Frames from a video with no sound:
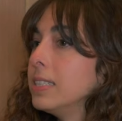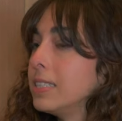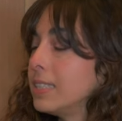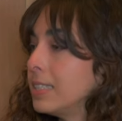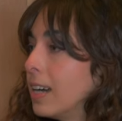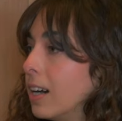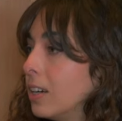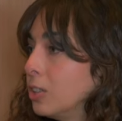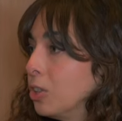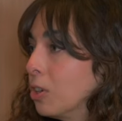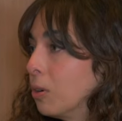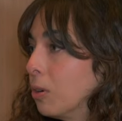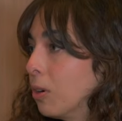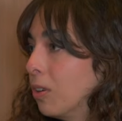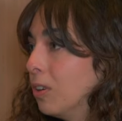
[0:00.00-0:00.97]
share
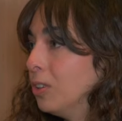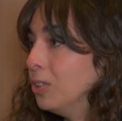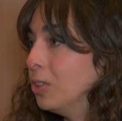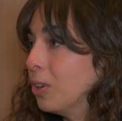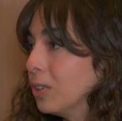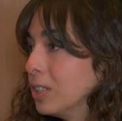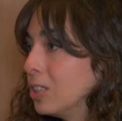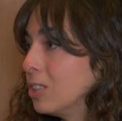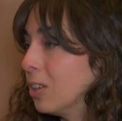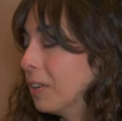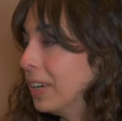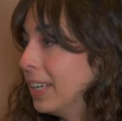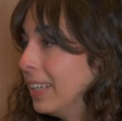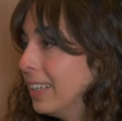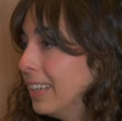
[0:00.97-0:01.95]
your your
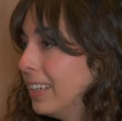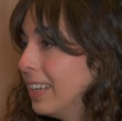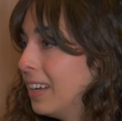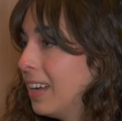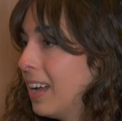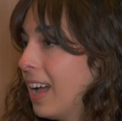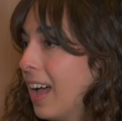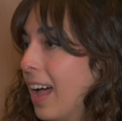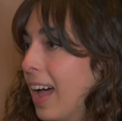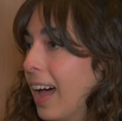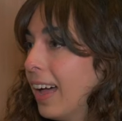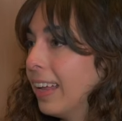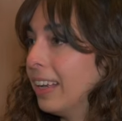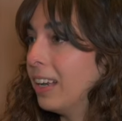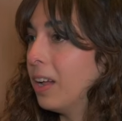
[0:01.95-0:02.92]
story
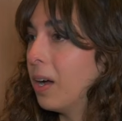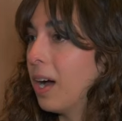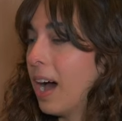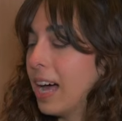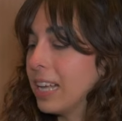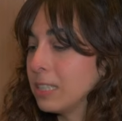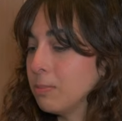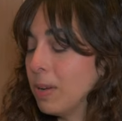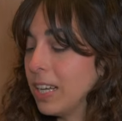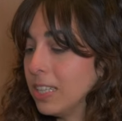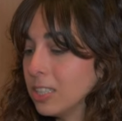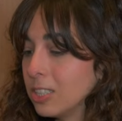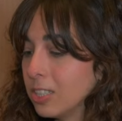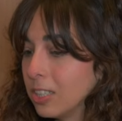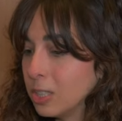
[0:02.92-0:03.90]
and as
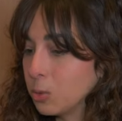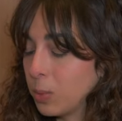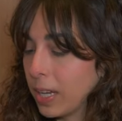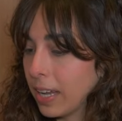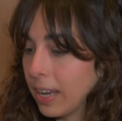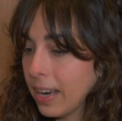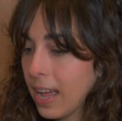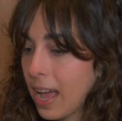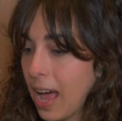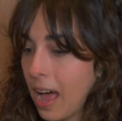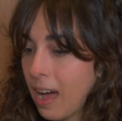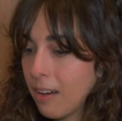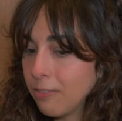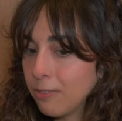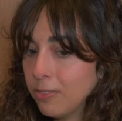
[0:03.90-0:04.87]
many stories we can
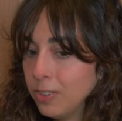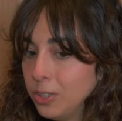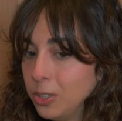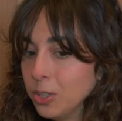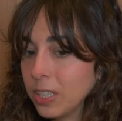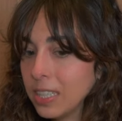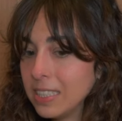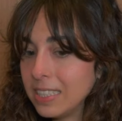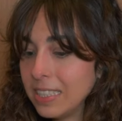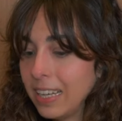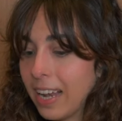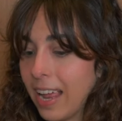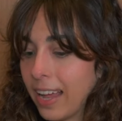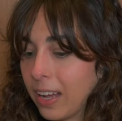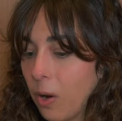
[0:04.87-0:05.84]
have you can see
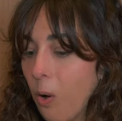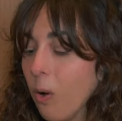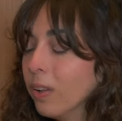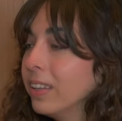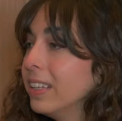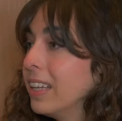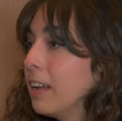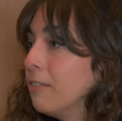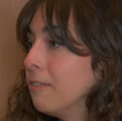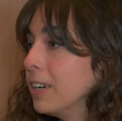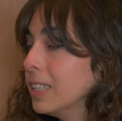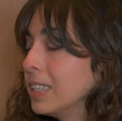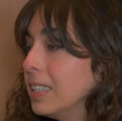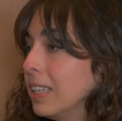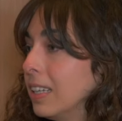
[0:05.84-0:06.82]
like all the
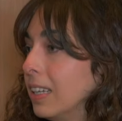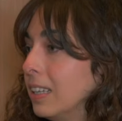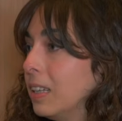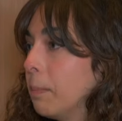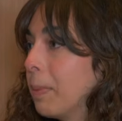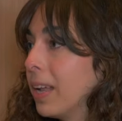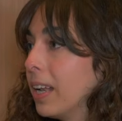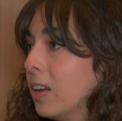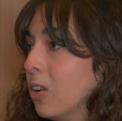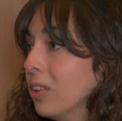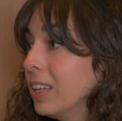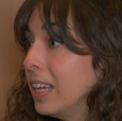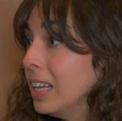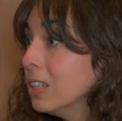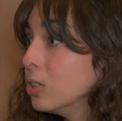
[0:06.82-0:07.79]
diversity depending
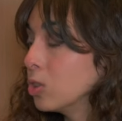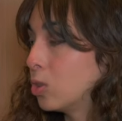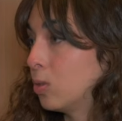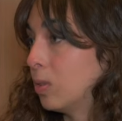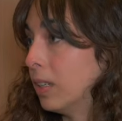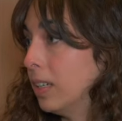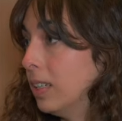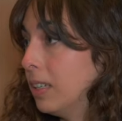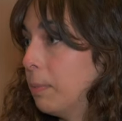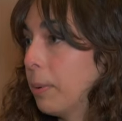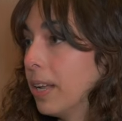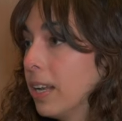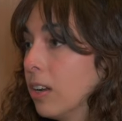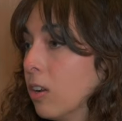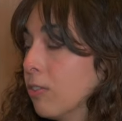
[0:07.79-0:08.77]
on the industry
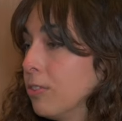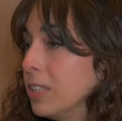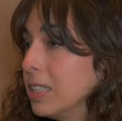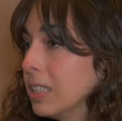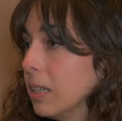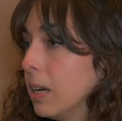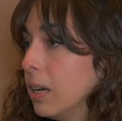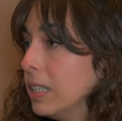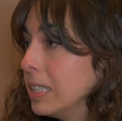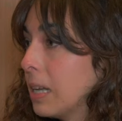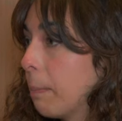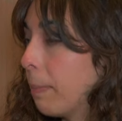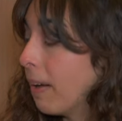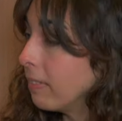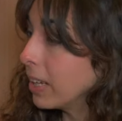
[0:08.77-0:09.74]
depending if it's a, it's
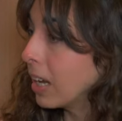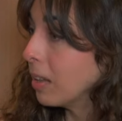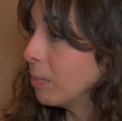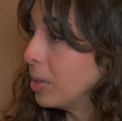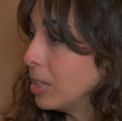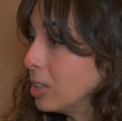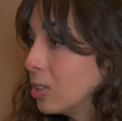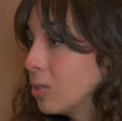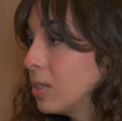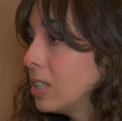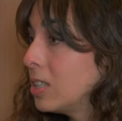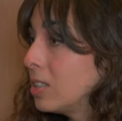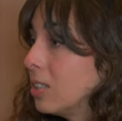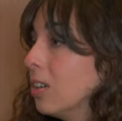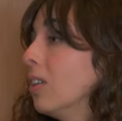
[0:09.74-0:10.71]
a public
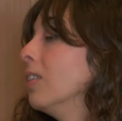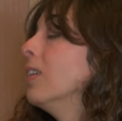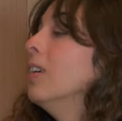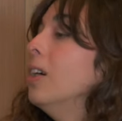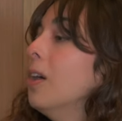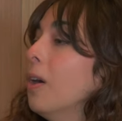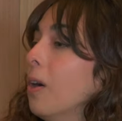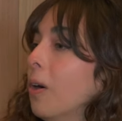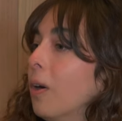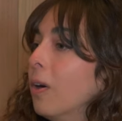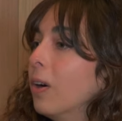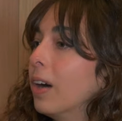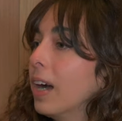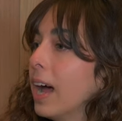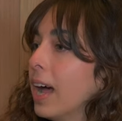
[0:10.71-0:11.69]
administration
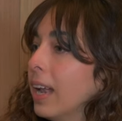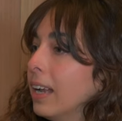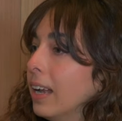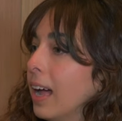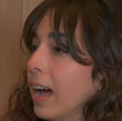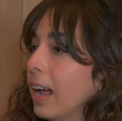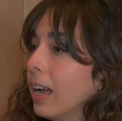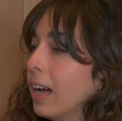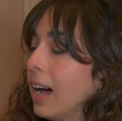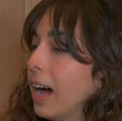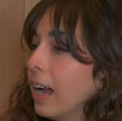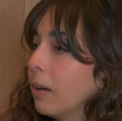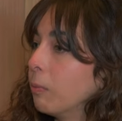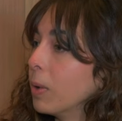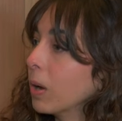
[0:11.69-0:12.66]
or an,
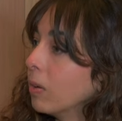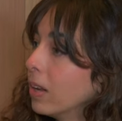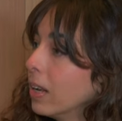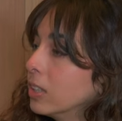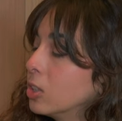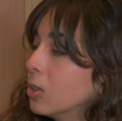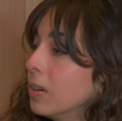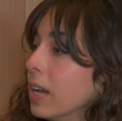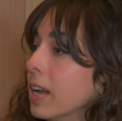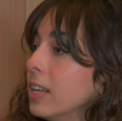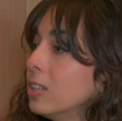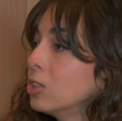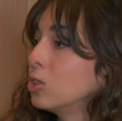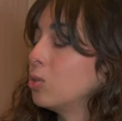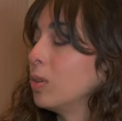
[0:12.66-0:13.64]
a, a, regulatory
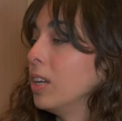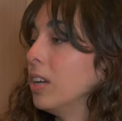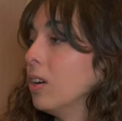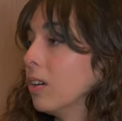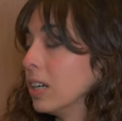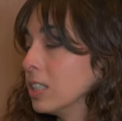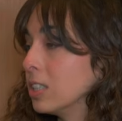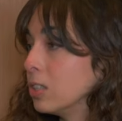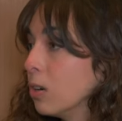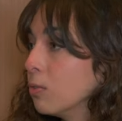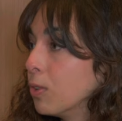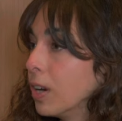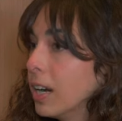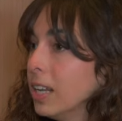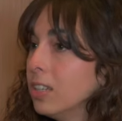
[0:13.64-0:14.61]
industry or a
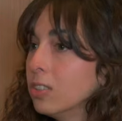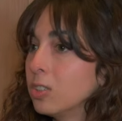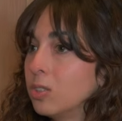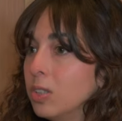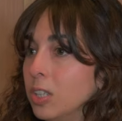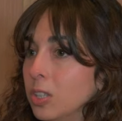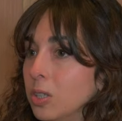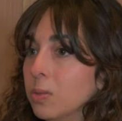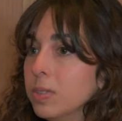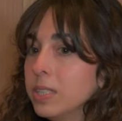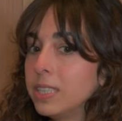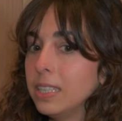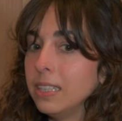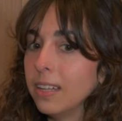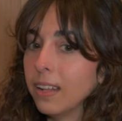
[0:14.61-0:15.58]
software industry you will
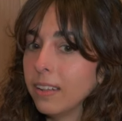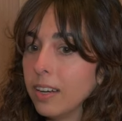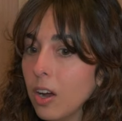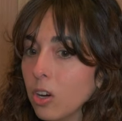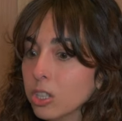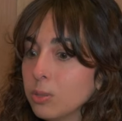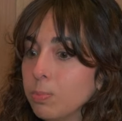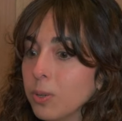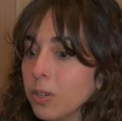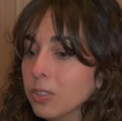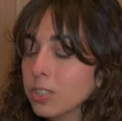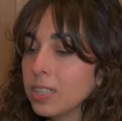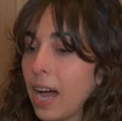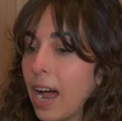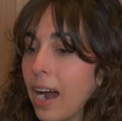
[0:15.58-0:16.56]
see that the
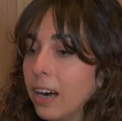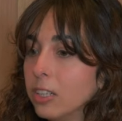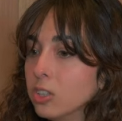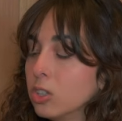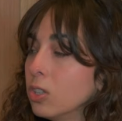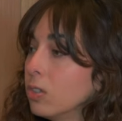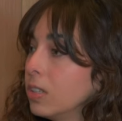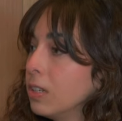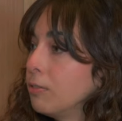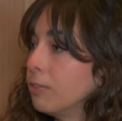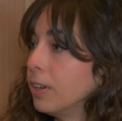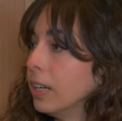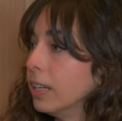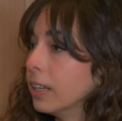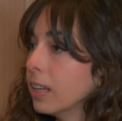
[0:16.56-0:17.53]
ospos are so
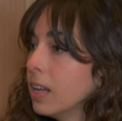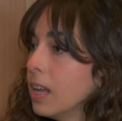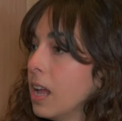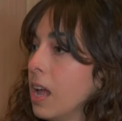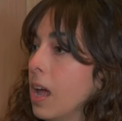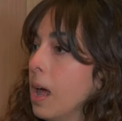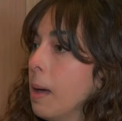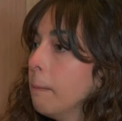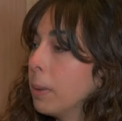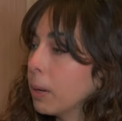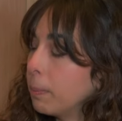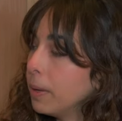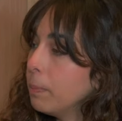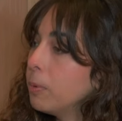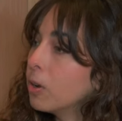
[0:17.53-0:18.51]
different
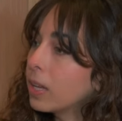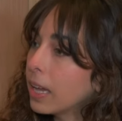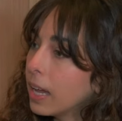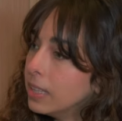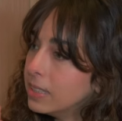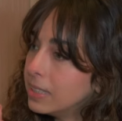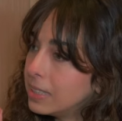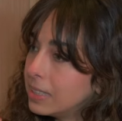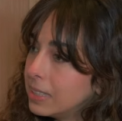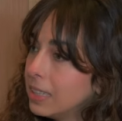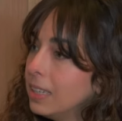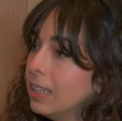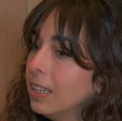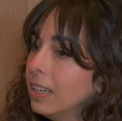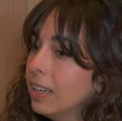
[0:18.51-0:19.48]
but people can
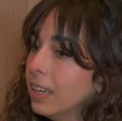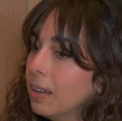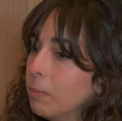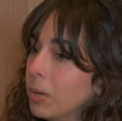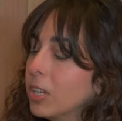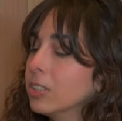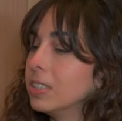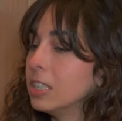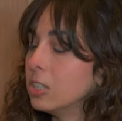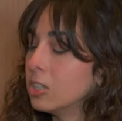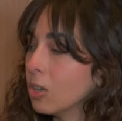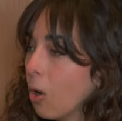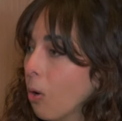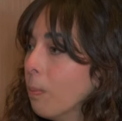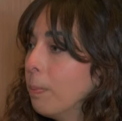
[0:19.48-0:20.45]
see because
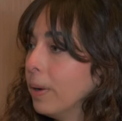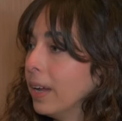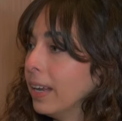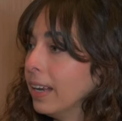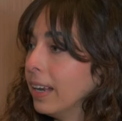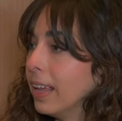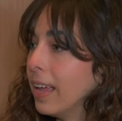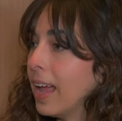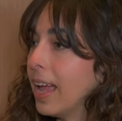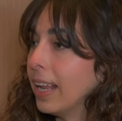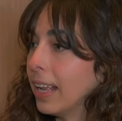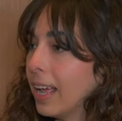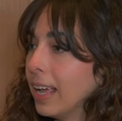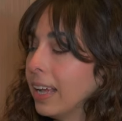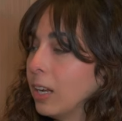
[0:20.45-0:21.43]
it's open
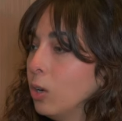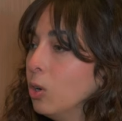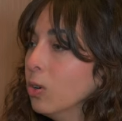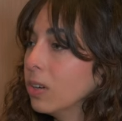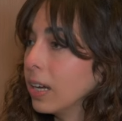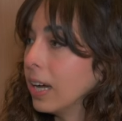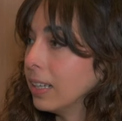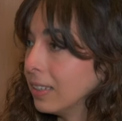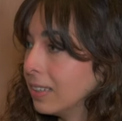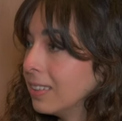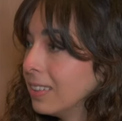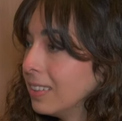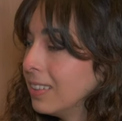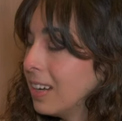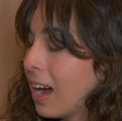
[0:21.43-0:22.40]
and, and look at
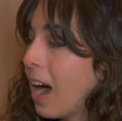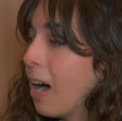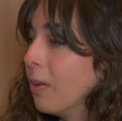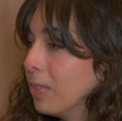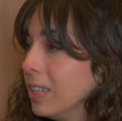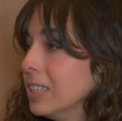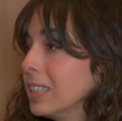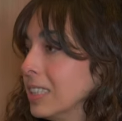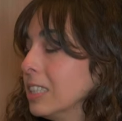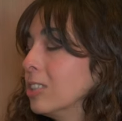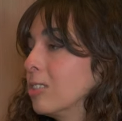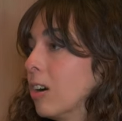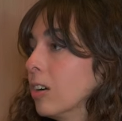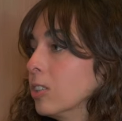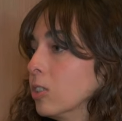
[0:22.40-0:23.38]
how this is
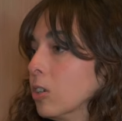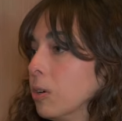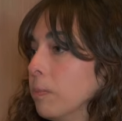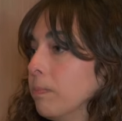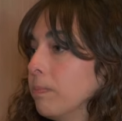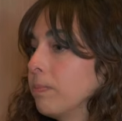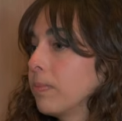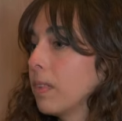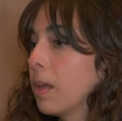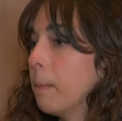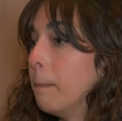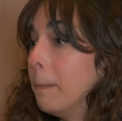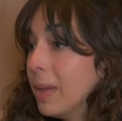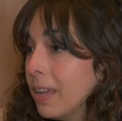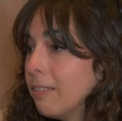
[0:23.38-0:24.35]
structured
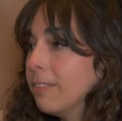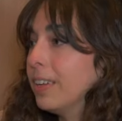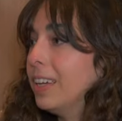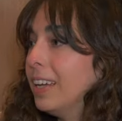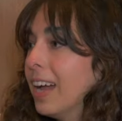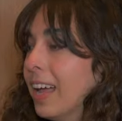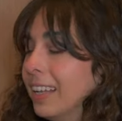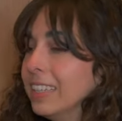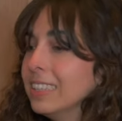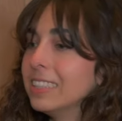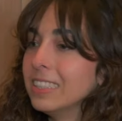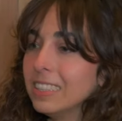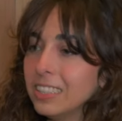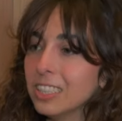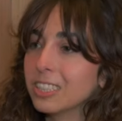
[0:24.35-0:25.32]
maybe and this
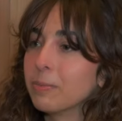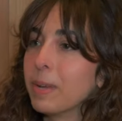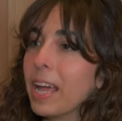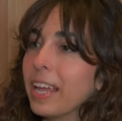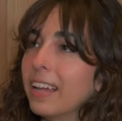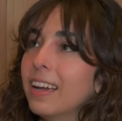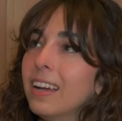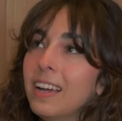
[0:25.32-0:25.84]
is just like